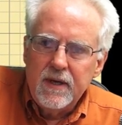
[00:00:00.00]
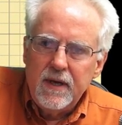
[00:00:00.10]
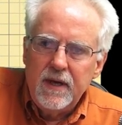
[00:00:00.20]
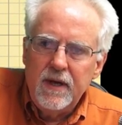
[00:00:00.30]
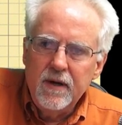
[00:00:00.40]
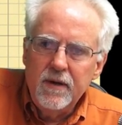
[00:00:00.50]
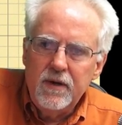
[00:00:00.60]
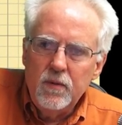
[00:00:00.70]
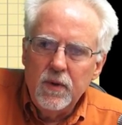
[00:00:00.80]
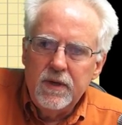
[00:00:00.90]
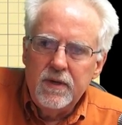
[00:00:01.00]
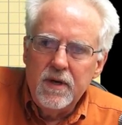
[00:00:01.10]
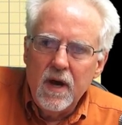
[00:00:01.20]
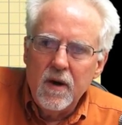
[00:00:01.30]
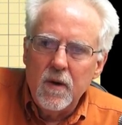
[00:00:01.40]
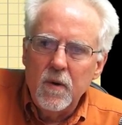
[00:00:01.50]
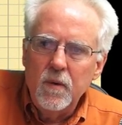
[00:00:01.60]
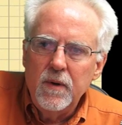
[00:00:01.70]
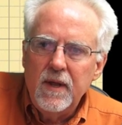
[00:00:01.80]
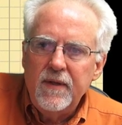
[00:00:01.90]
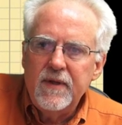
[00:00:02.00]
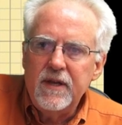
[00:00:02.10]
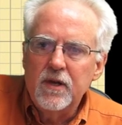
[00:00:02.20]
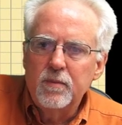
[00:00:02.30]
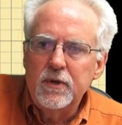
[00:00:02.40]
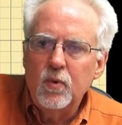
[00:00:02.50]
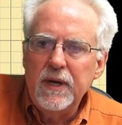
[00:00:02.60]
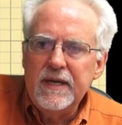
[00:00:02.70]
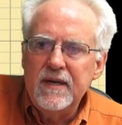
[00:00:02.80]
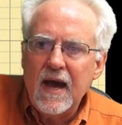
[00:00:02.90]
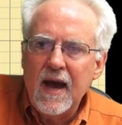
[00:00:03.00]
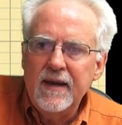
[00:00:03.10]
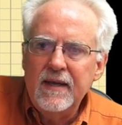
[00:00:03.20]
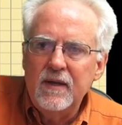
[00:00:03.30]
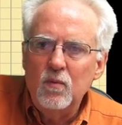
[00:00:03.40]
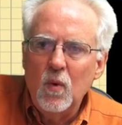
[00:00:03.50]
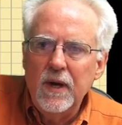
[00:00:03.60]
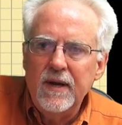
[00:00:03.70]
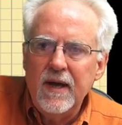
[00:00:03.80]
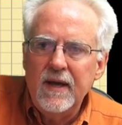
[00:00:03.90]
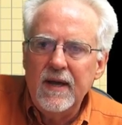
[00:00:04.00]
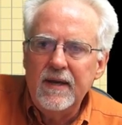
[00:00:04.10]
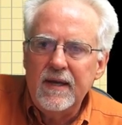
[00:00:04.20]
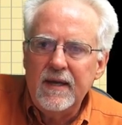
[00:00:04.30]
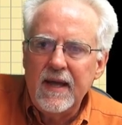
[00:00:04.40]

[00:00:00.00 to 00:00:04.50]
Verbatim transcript: Here you would know that you're between ninety and one eighty,